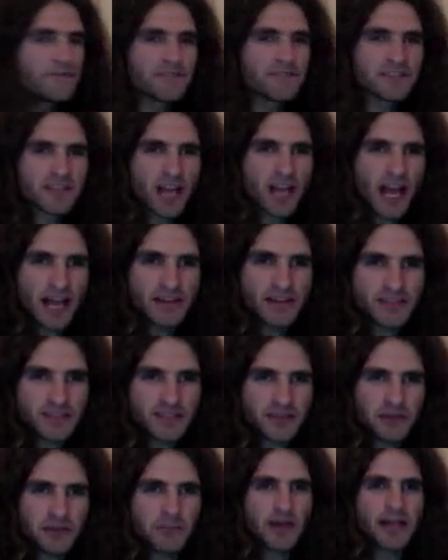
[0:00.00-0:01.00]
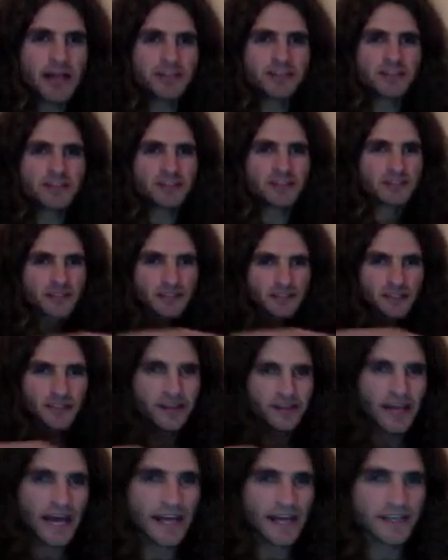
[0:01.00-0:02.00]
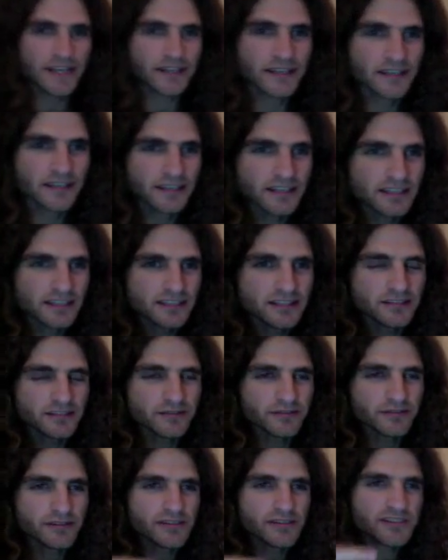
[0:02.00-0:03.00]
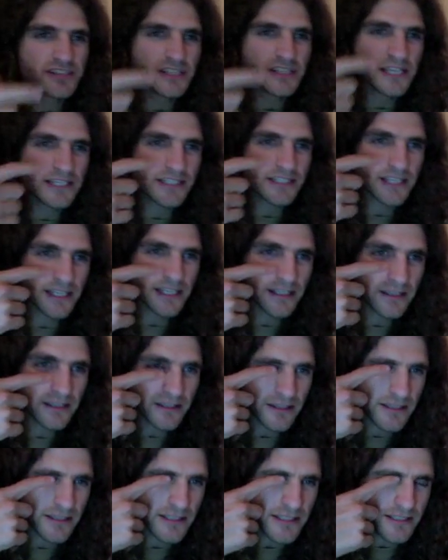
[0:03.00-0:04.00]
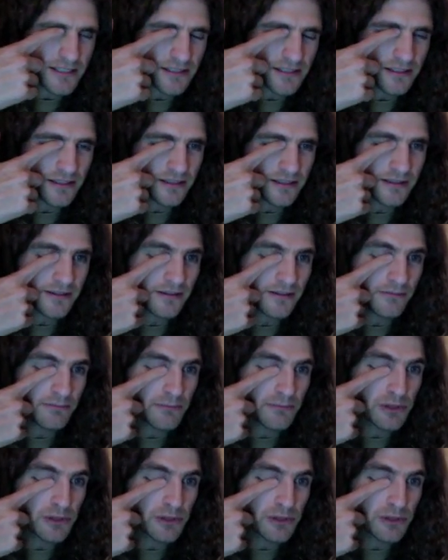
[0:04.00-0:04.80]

I love this child so much that she gets, like, this